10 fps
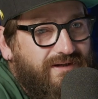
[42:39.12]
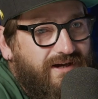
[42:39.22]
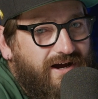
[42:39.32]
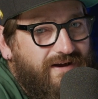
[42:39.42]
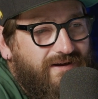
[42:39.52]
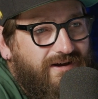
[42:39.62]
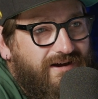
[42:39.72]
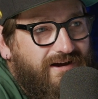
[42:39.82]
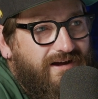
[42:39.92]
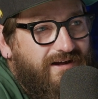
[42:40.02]
I,
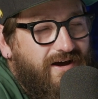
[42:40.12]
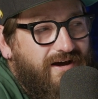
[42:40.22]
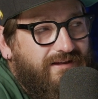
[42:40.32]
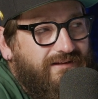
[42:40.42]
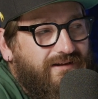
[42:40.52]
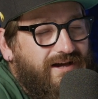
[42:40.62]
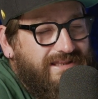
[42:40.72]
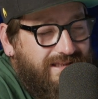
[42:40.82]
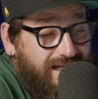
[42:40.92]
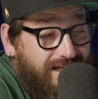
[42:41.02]
I
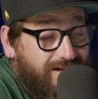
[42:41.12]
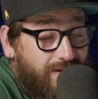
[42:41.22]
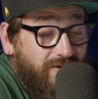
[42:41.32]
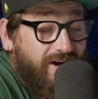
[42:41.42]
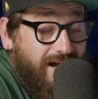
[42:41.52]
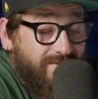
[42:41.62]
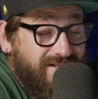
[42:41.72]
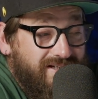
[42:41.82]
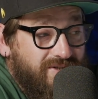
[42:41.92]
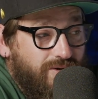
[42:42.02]
think I'm not 100
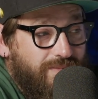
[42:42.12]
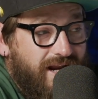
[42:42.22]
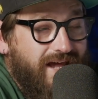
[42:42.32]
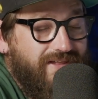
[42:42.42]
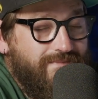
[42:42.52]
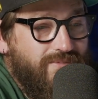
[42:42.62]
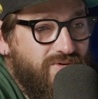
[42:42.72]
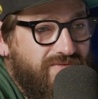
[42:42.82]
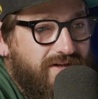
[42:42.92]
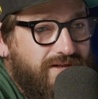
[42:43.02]
percent sure, but are they
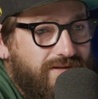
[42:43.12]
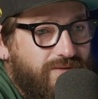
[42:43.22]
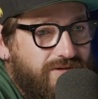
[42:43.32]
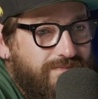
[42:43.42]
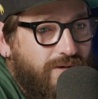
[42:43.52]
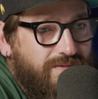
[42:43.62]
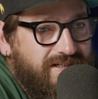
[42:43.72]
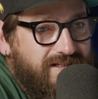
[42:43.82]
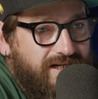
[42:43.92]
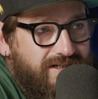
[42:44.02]
moving North Melbourne
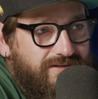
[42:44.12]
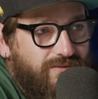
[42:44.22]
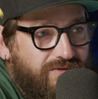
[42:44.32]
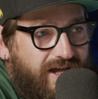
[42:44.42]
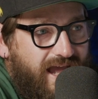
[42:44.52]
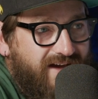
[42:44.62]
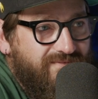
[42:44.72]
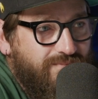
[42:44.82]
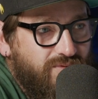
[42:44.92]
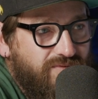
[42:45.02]
Station, or they
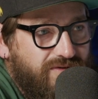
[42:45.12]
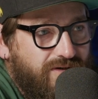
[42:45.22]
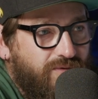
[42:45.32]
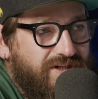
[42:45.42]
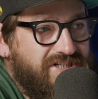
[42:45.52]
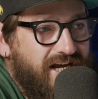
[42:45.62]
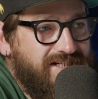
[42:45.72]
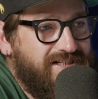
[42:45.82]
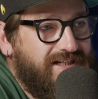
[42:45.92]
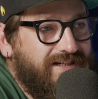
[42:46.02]
have moved it, or they're
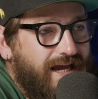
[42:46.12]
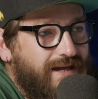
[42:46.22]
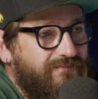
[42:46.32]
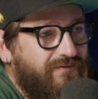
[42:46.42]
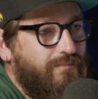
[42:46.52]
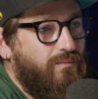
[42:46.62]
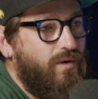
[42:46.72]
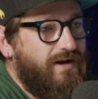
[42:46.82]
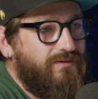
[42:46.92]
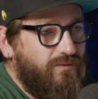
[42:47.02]
changing the name from
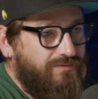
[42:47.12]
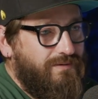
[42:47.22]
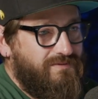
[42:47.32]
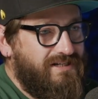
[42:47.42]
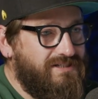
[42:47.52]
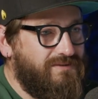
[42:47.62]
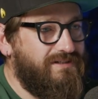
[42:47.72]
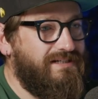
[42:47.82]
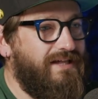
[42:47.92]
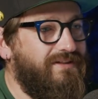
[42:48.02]
one North Melbourne Station to
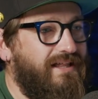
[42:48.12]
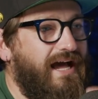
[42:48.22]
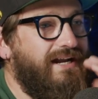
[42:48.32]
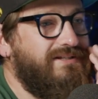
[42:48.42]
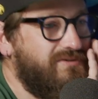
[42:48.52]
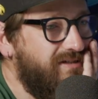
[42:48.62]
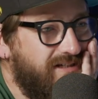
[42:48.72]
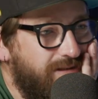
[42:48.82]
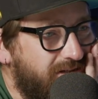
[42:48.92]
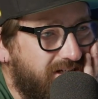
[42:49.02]
another? Arden Street's
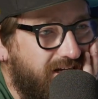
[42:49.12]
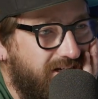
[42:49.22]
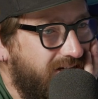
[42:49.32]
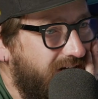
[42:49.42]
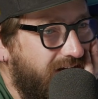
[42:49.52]
going to be a station.